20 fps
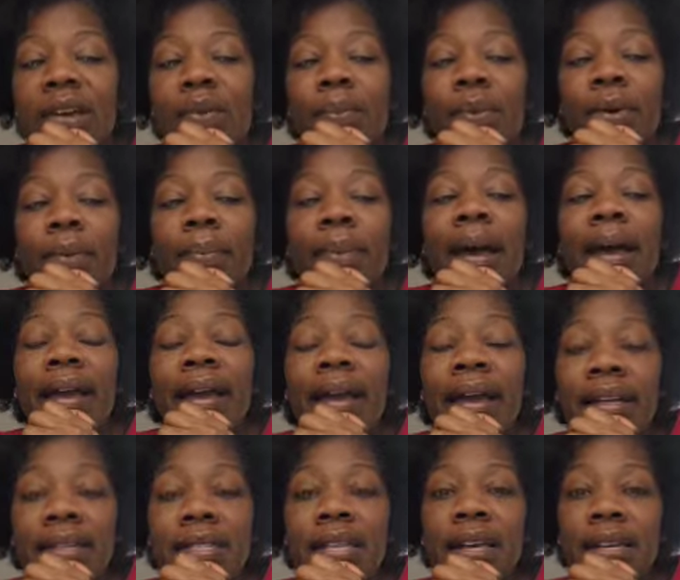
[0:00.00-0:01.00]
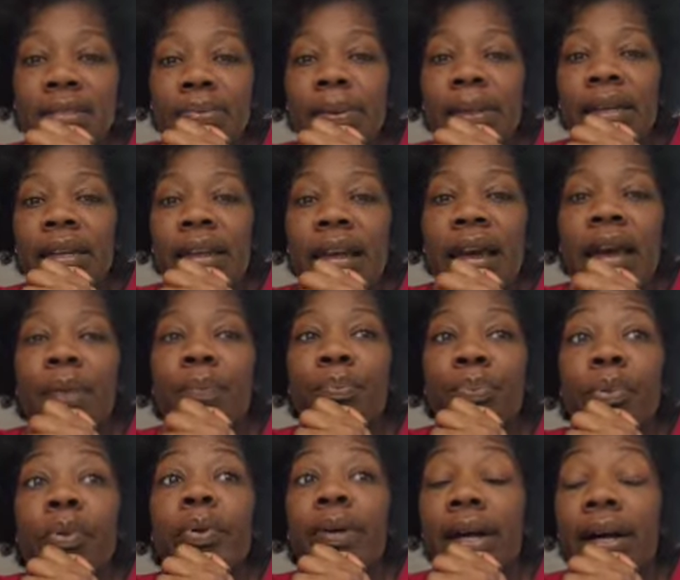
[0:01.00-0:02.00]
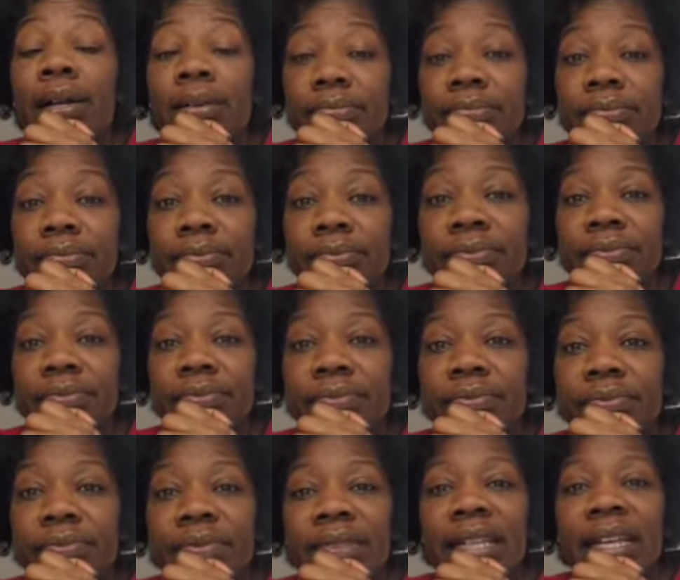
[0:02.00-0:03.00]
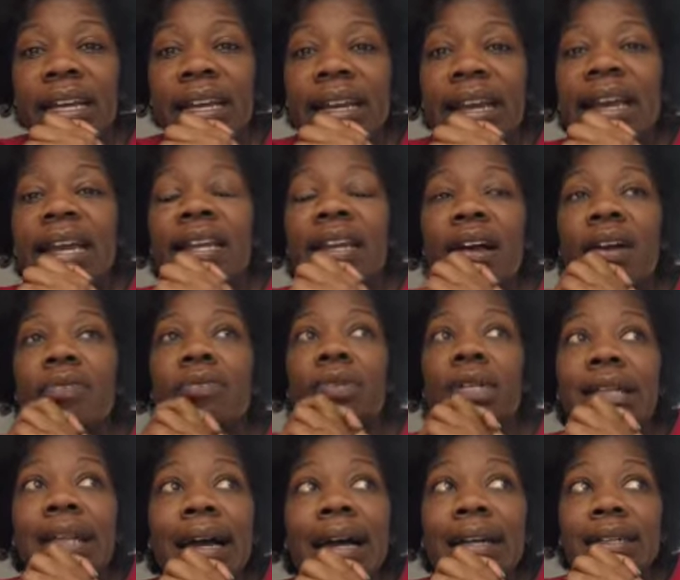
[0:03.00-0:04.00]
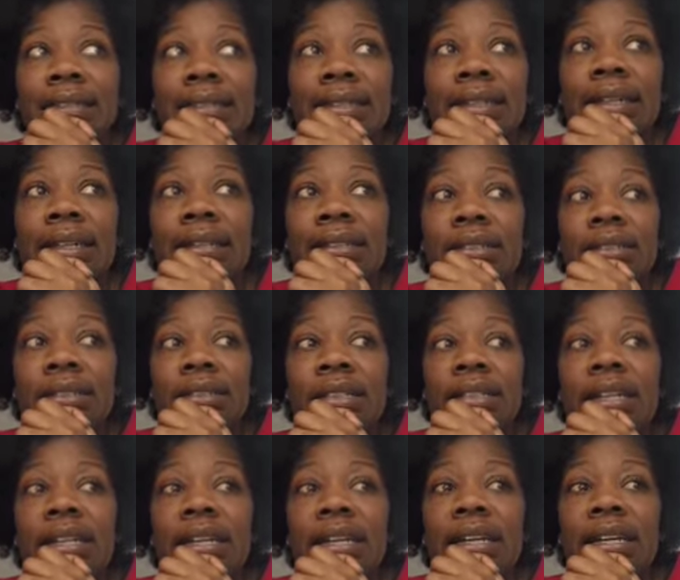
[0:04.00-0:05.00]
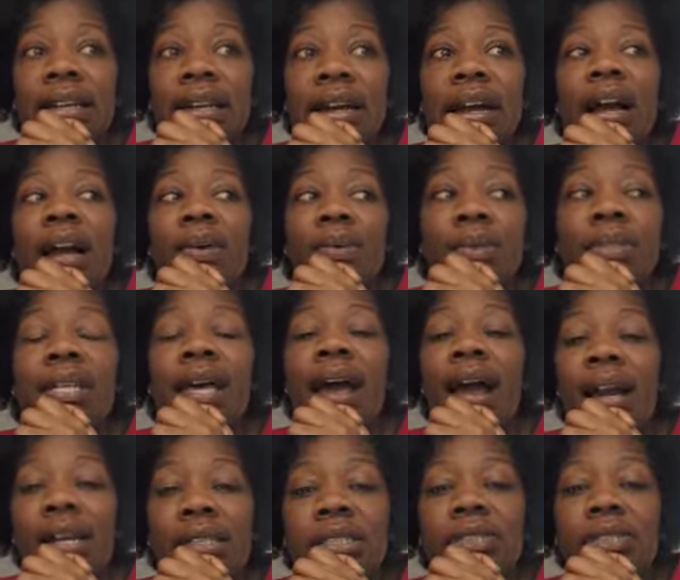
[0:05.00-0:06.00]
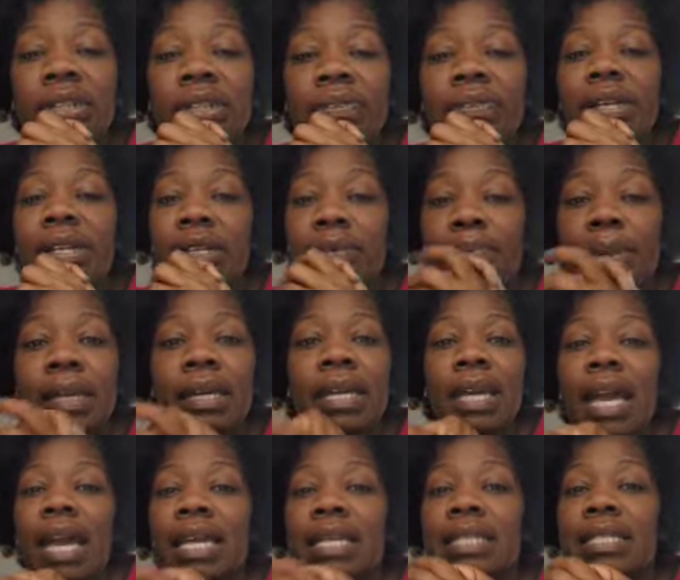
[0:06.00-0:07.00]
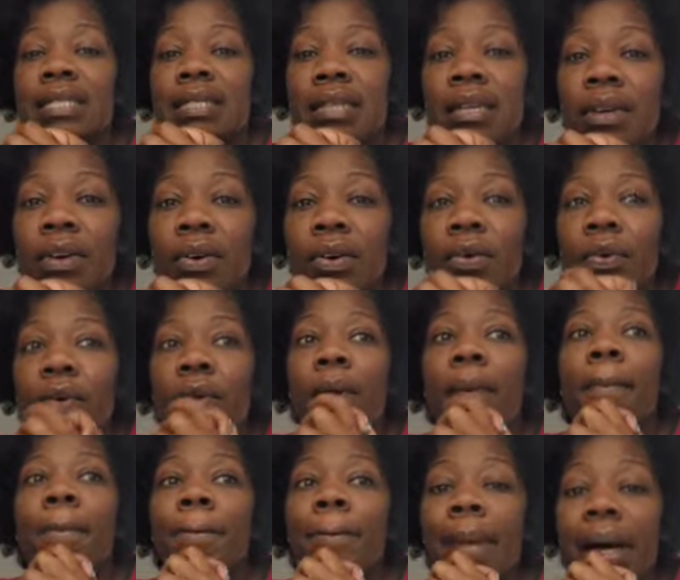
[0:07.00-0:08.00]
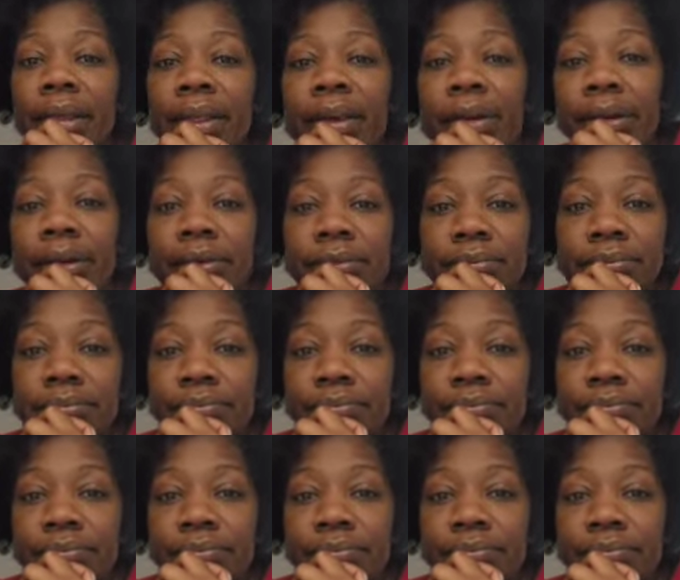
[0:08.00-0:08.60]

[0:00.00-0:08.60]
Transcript: when my ex-husband and I broke up. And I realized that I was actually going to be a single mother.